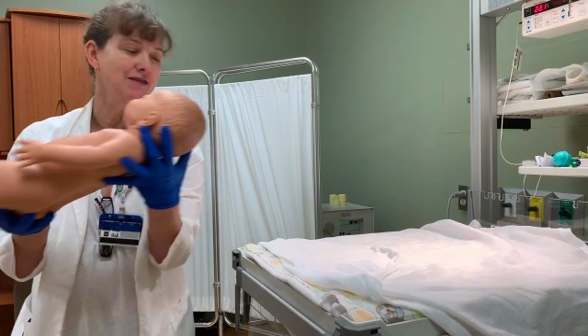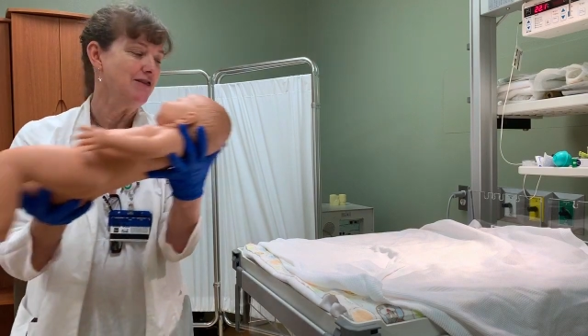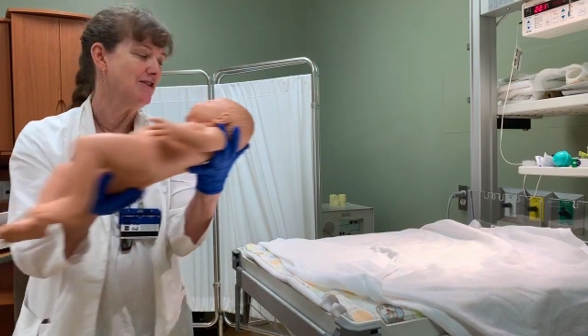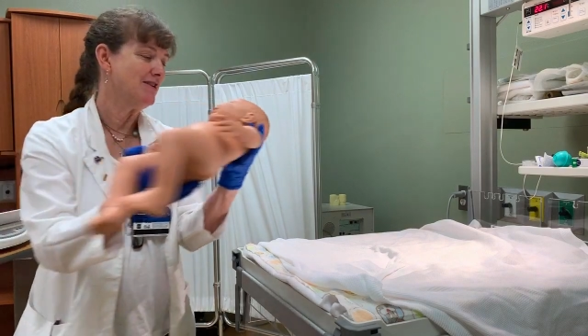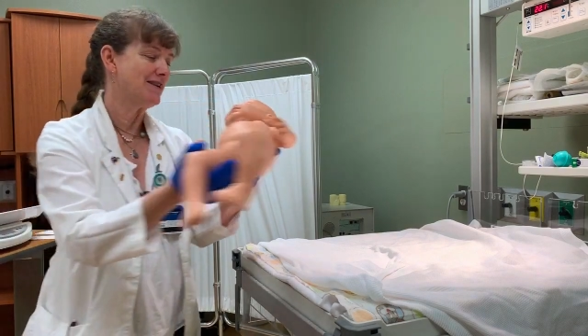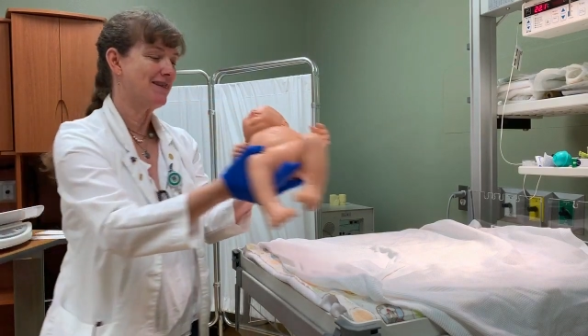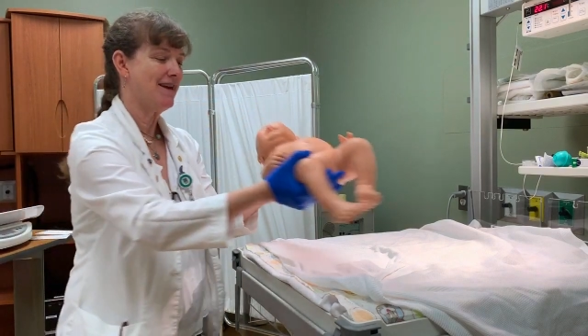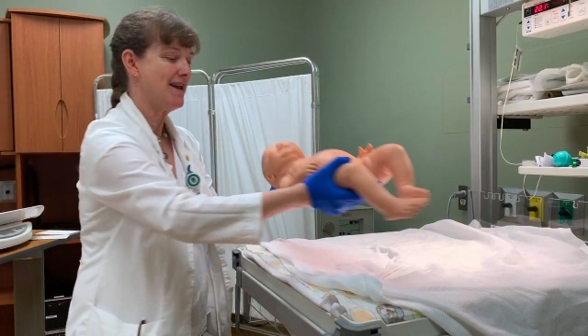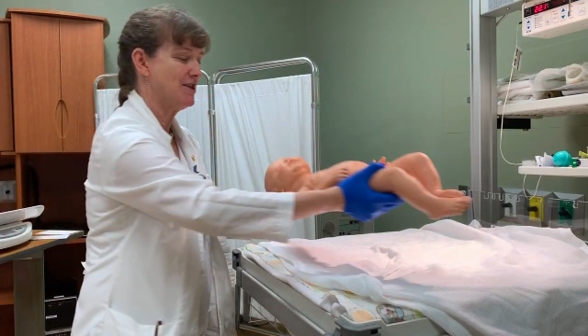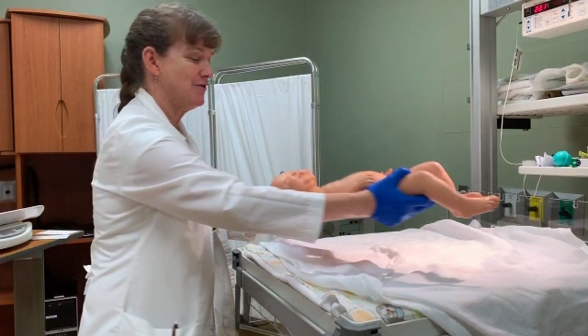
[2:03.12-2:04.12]
Look,
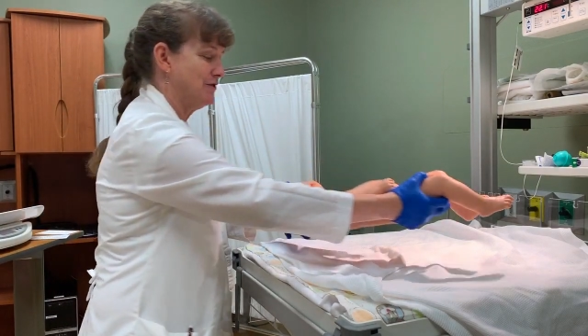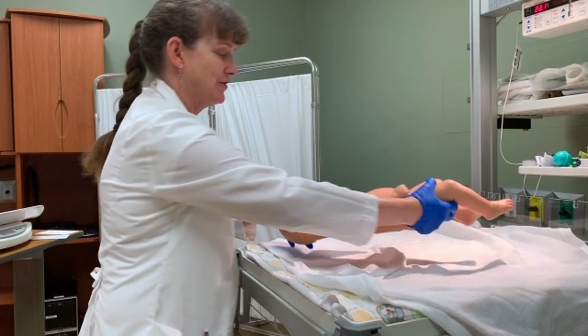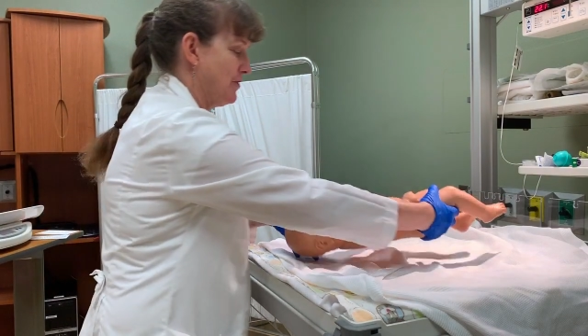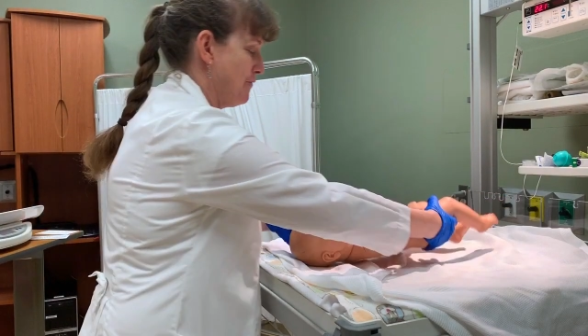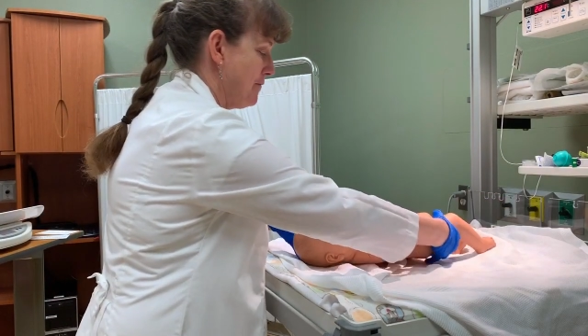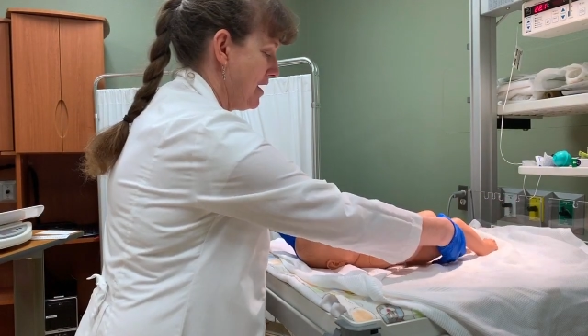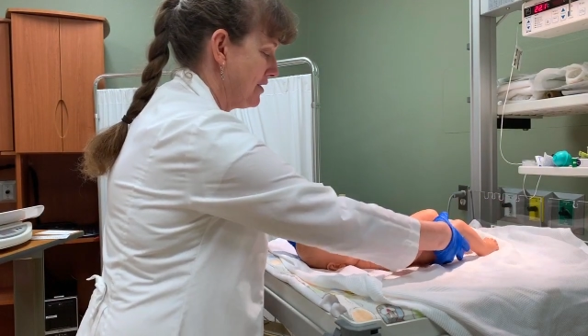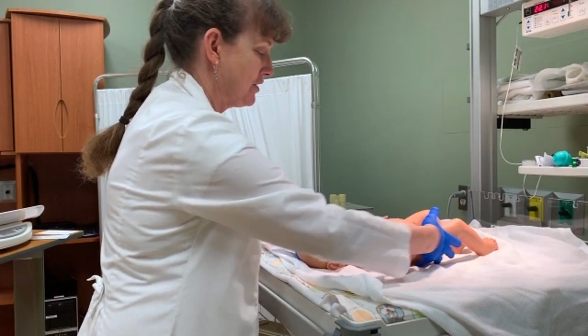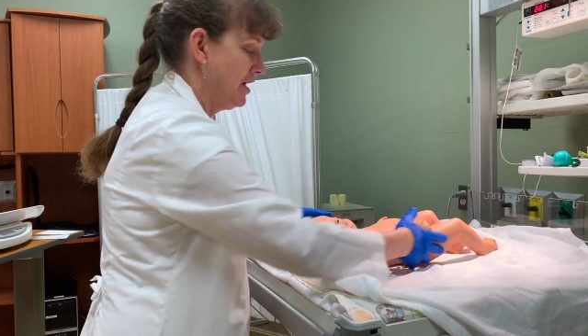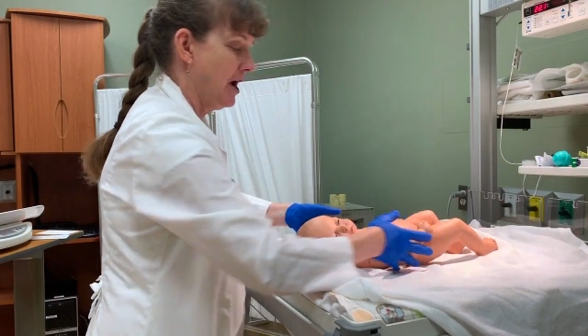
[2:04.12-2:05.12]
thank you so much.
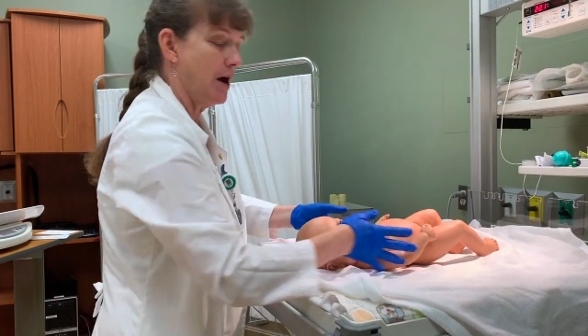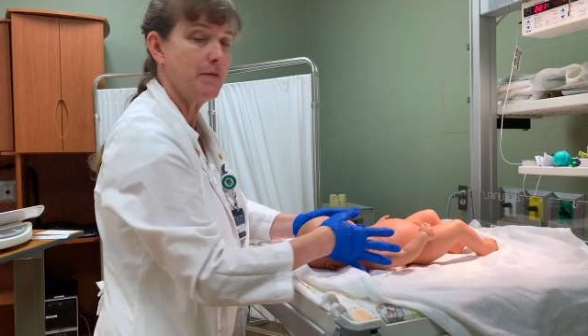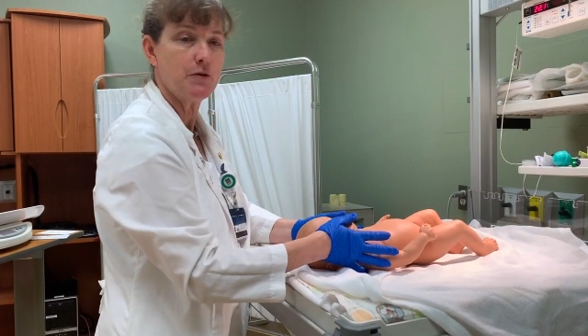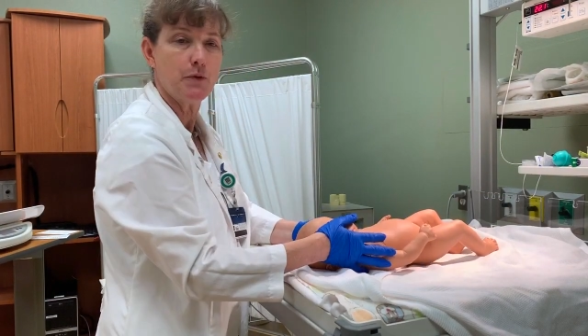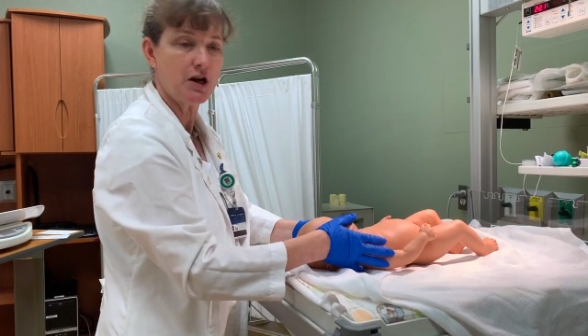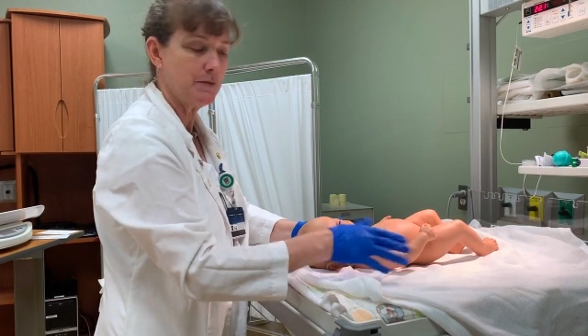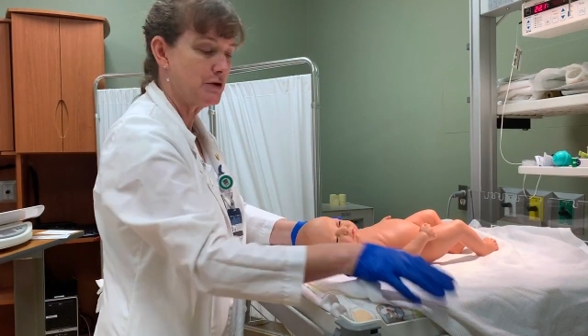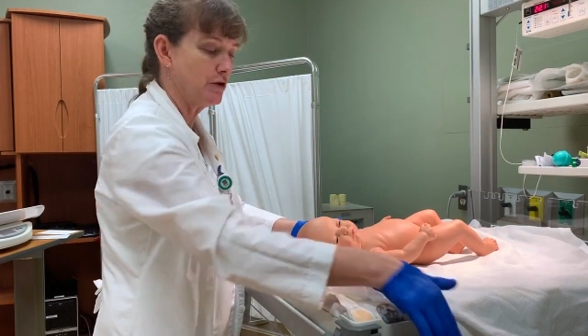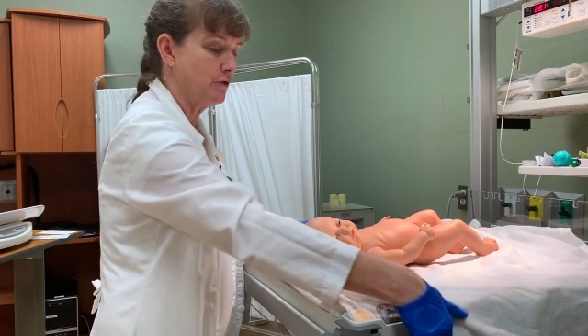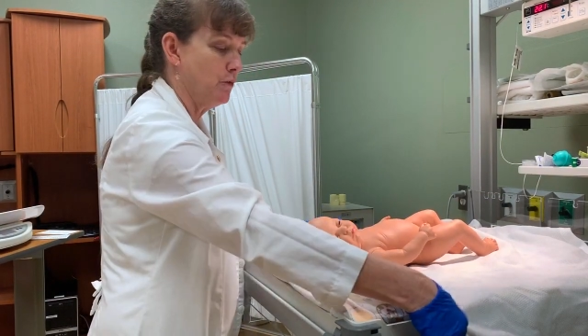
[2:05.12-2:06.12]
I'm going to bring him to
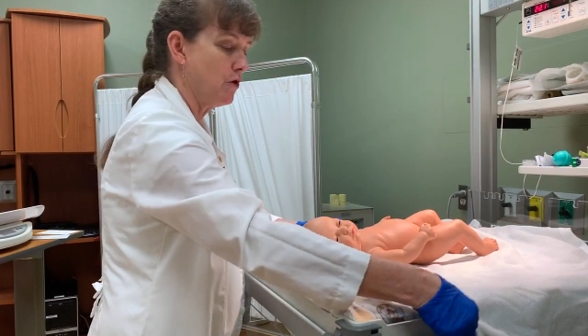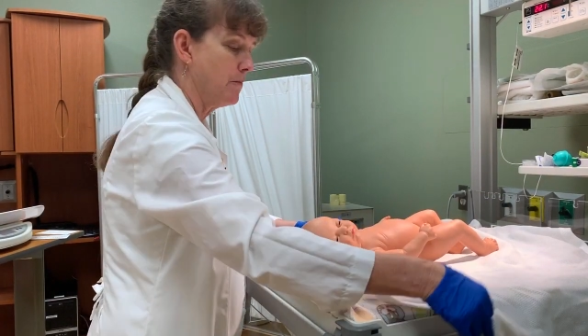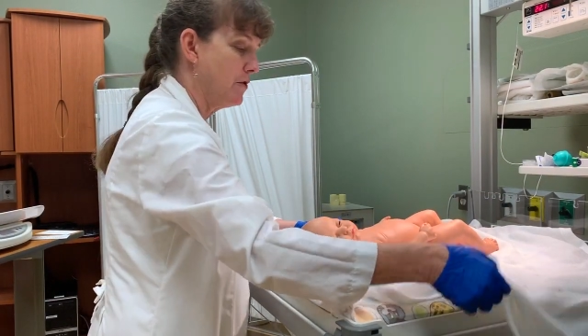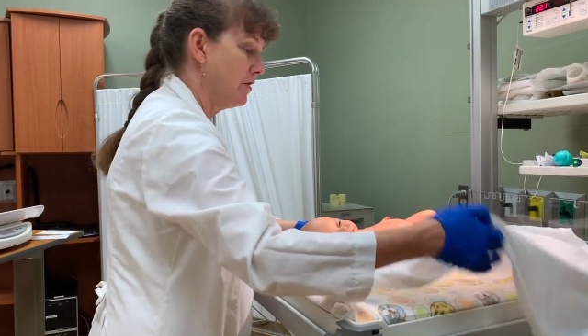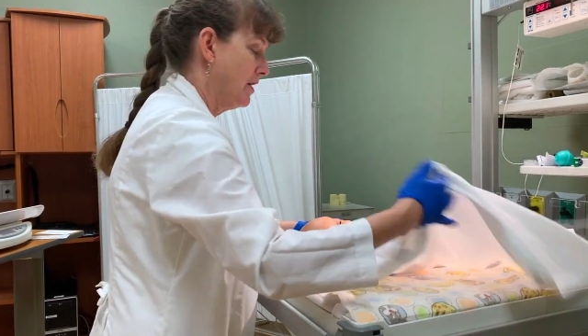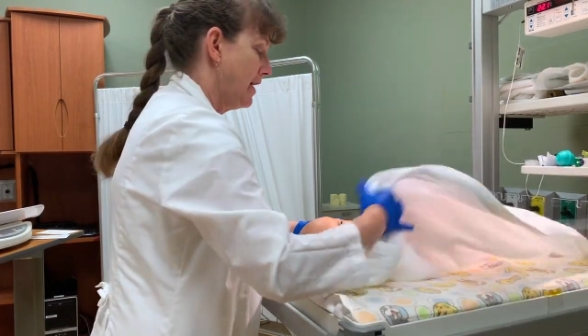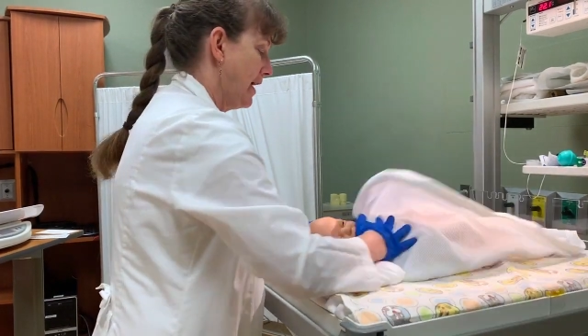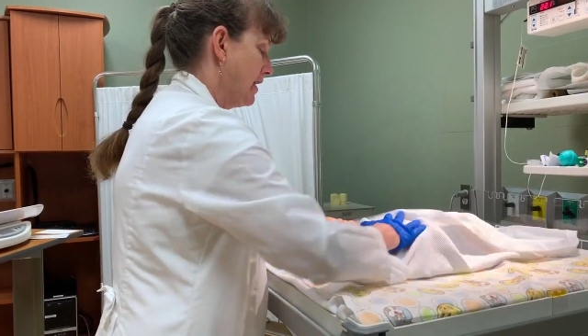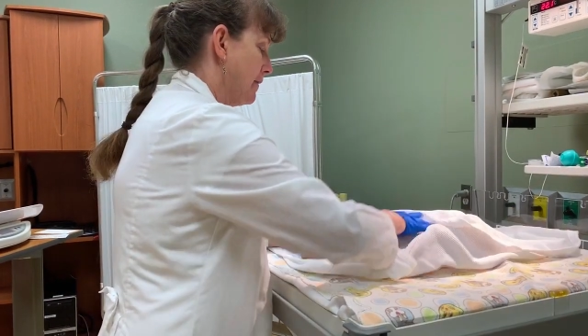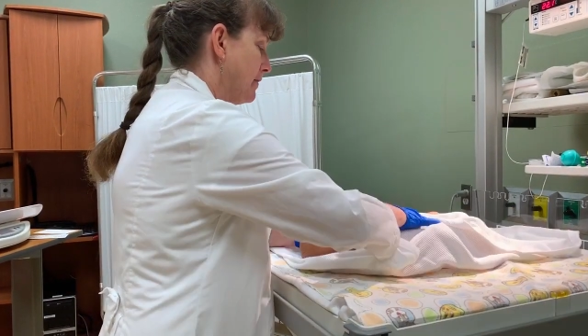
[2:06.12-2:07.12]
the warmer
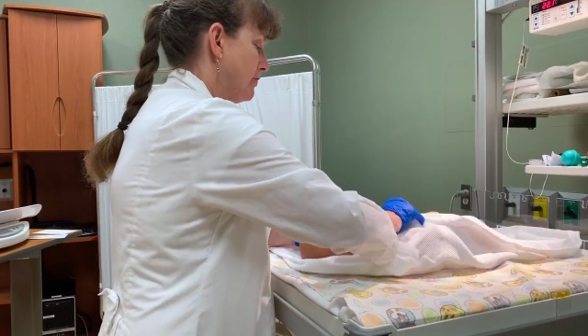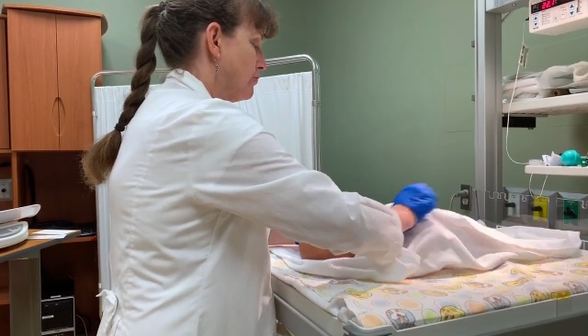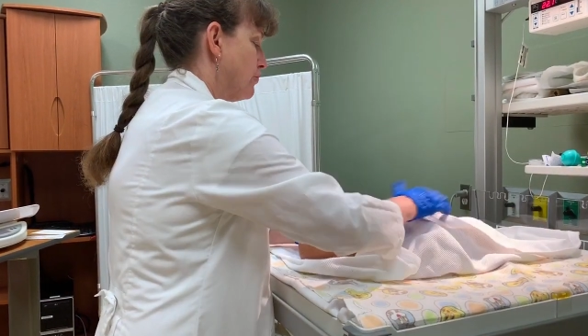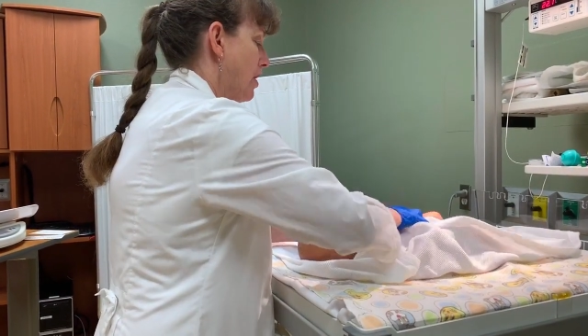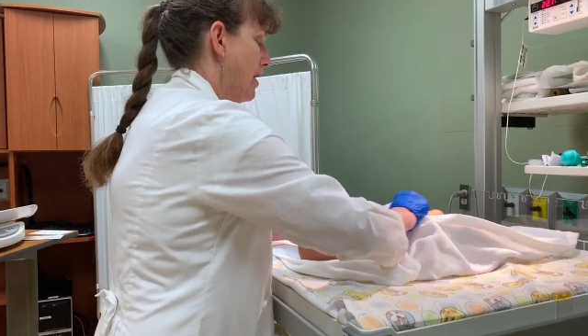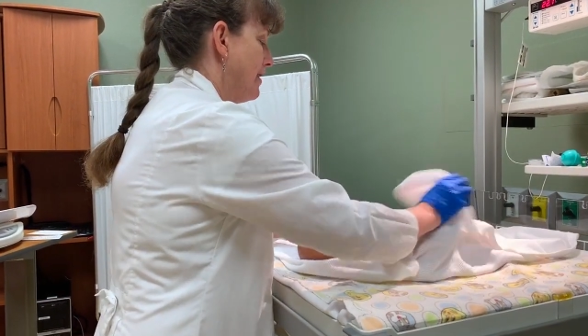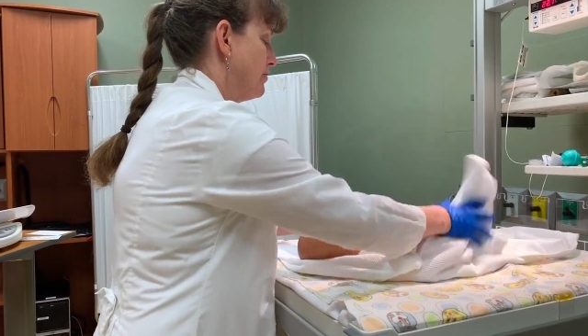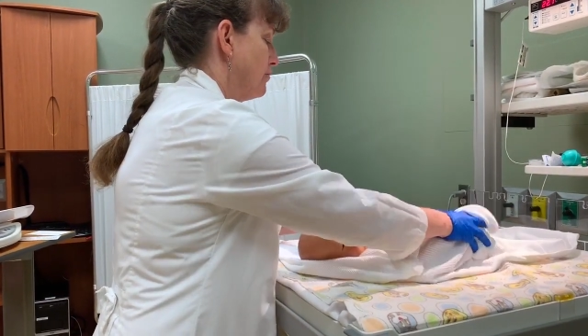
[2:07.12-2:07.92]
and I'm going to dry